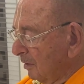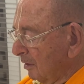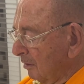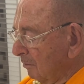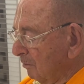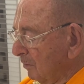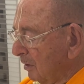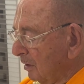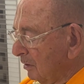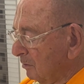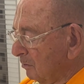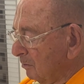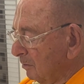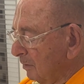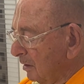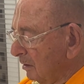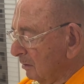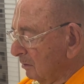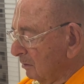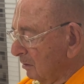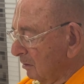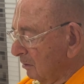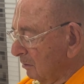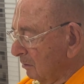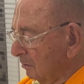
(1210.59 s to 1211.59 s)

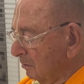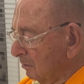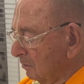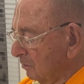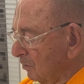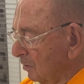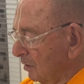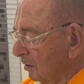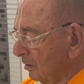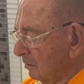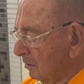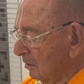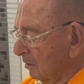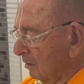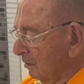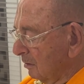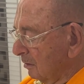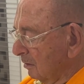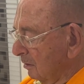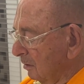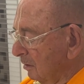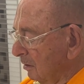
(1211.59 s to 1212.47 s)
Madhumangal walking.